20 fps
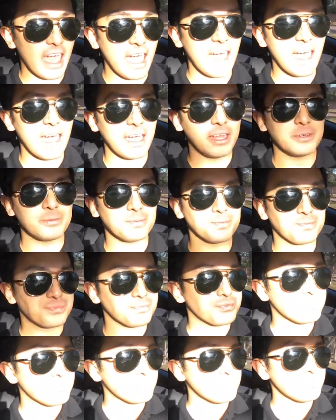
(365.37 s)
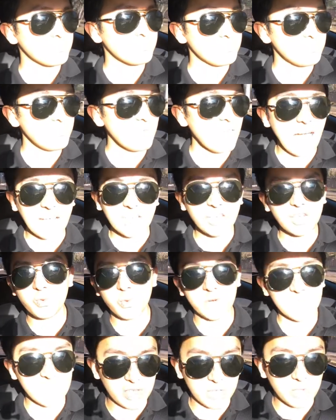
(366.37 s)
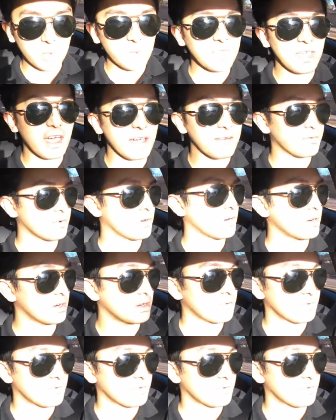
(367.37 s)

and I just wasn't doing that for